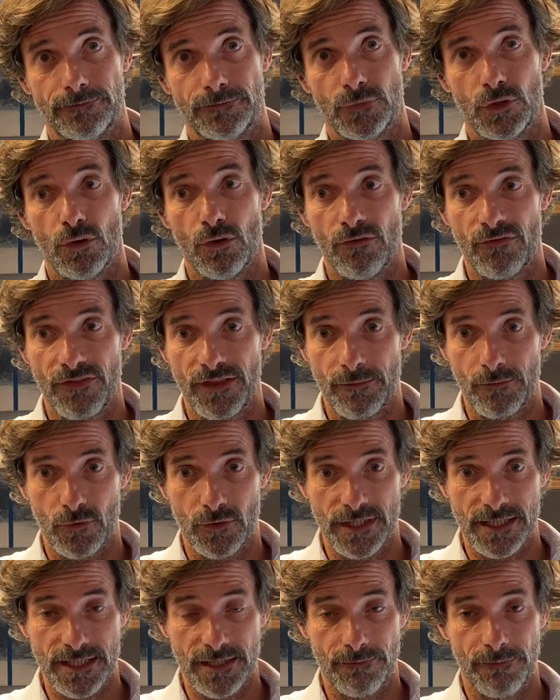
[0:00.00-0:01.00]
of the
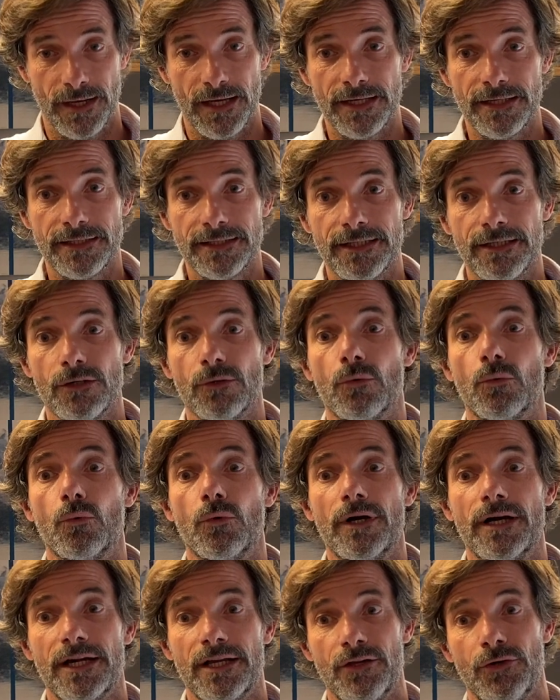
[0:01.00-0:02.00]
municipality
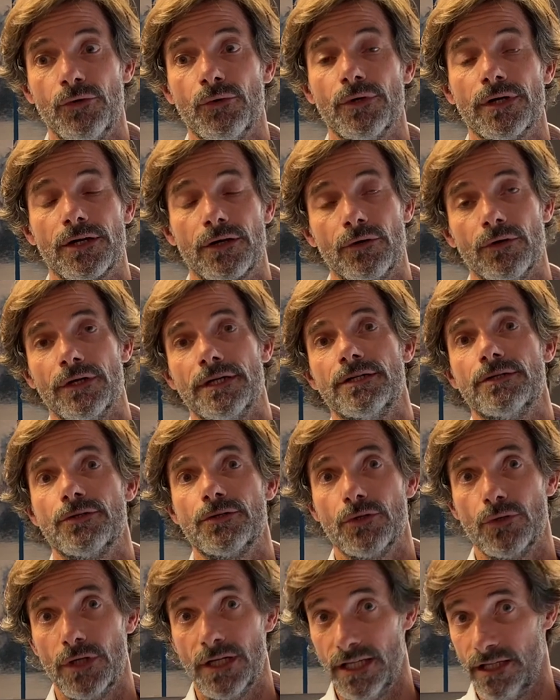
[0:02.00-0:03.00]
where you are going to
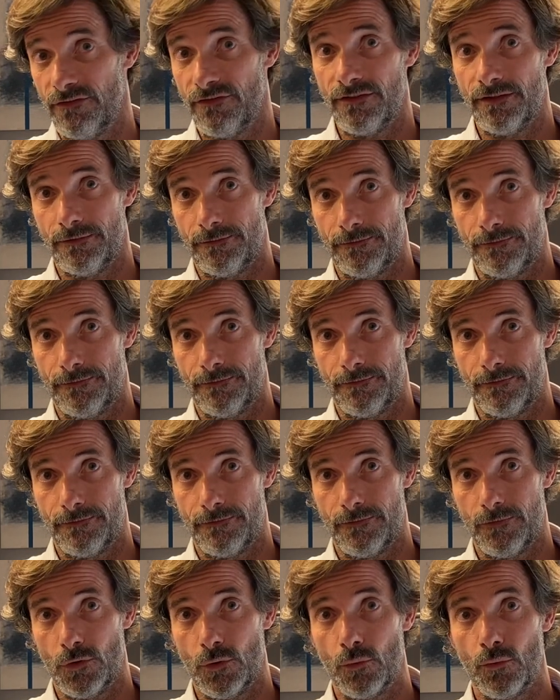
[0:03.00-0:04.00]
live,
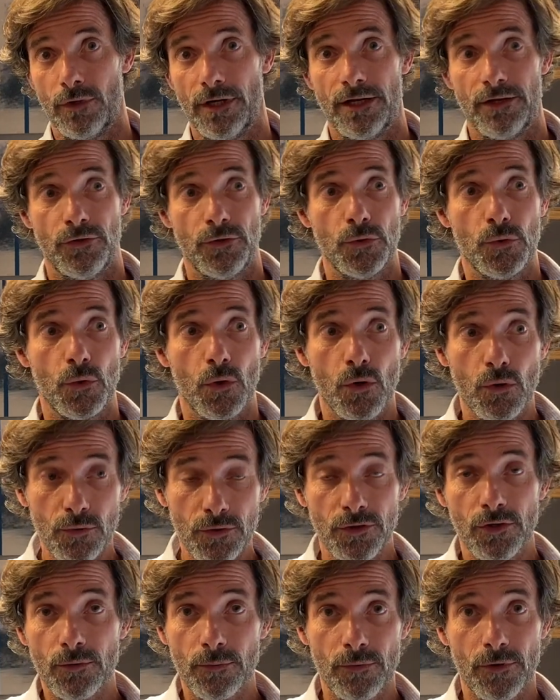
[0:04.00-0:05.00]
where you own
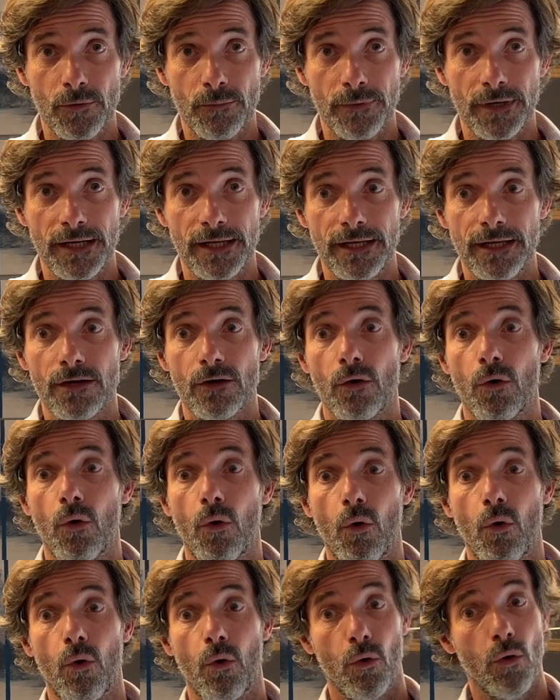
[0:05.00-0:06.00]
your property
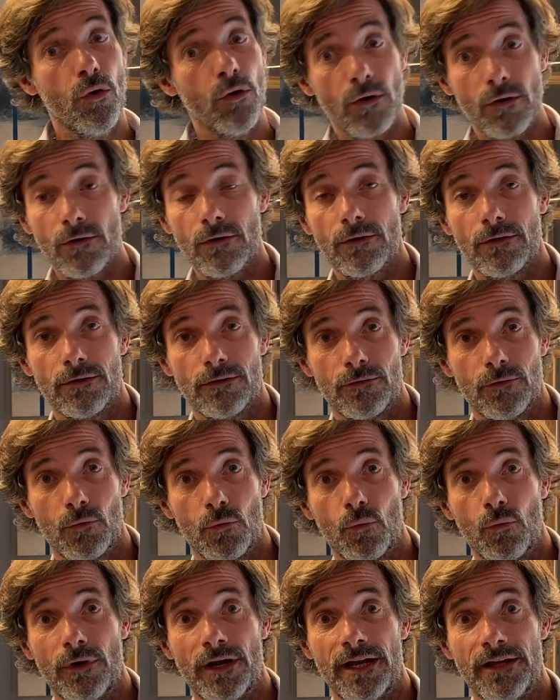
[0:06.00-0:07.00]
or
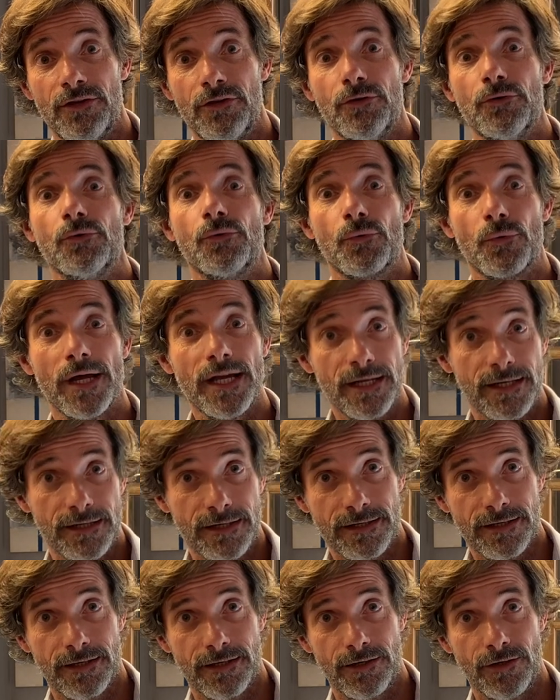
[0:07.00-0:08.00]
where you rent
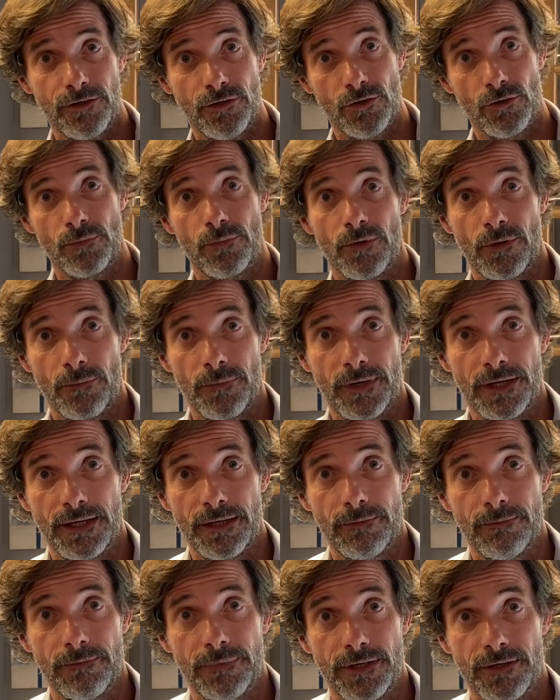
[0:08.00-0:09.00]
your property,
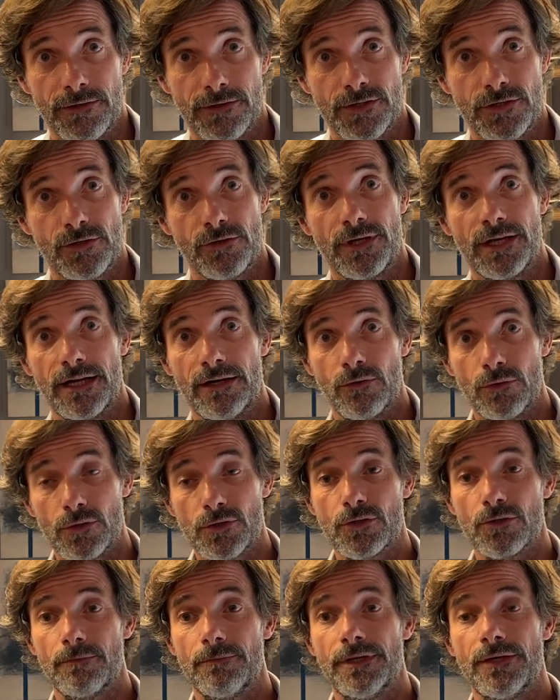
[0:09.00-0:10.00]
because you can
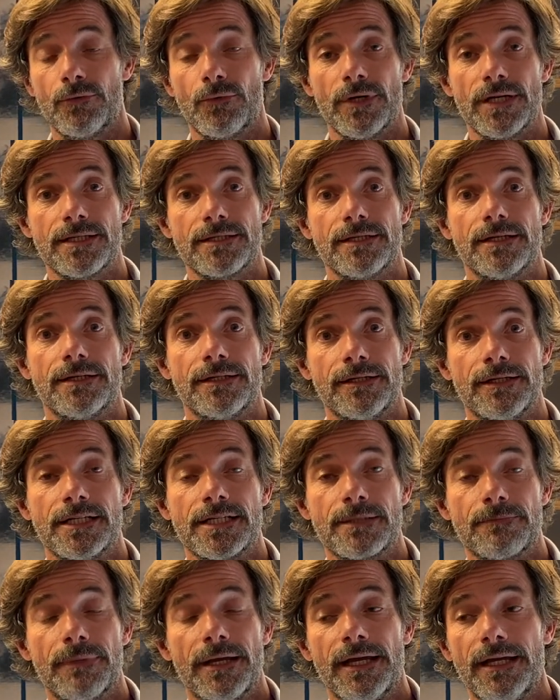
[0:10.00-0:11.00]
also be resident in
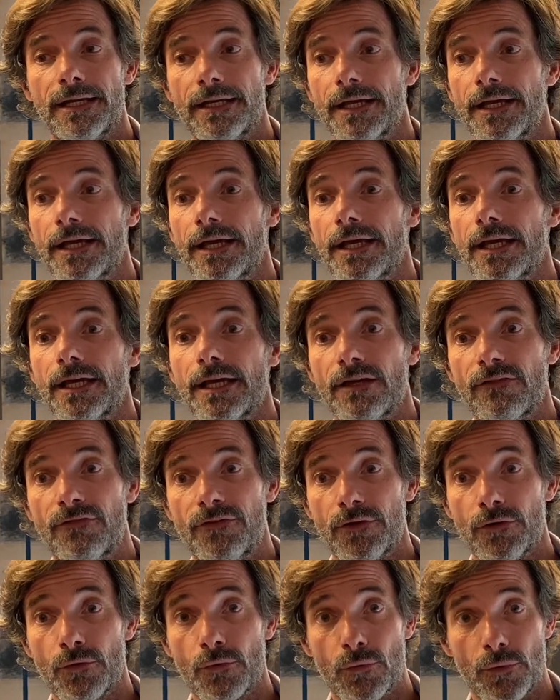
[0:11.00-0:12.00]
Spain if
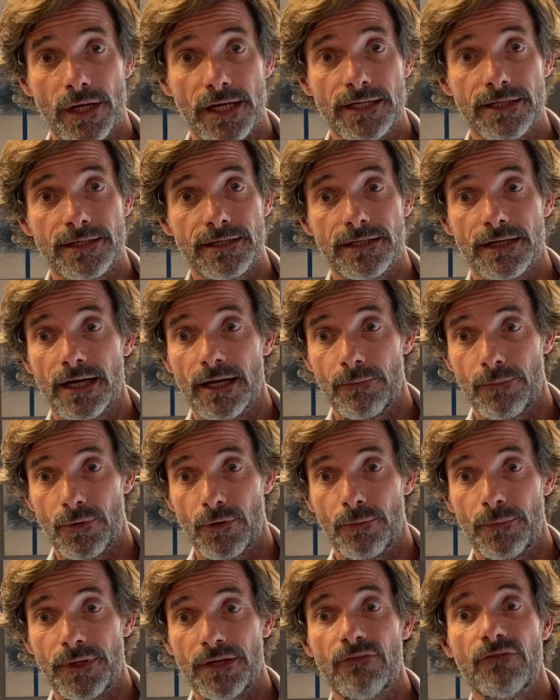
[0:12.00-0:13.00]
you rent a
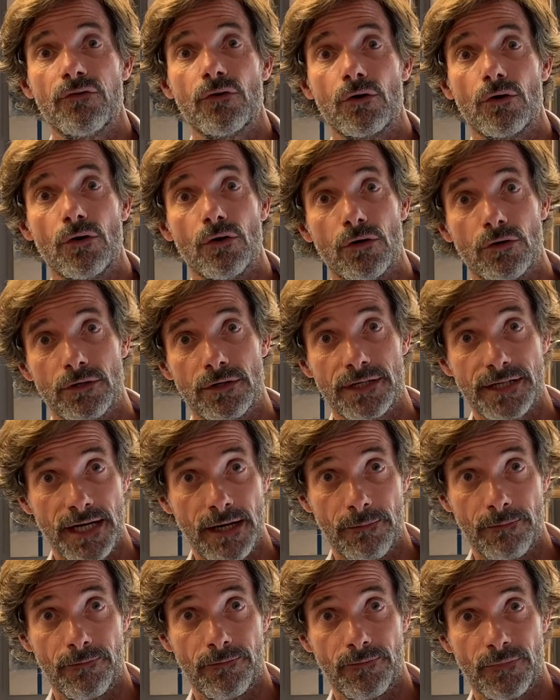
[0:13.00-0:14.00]
property for long
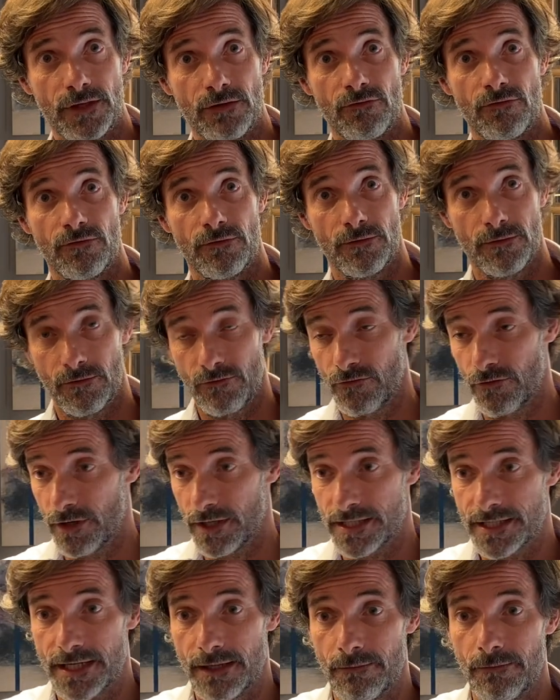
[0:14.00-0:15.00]
term. For
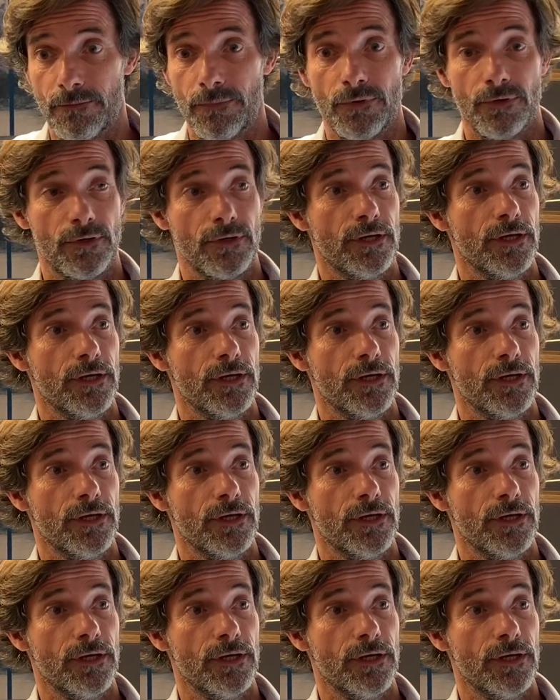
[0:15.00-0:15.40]
example,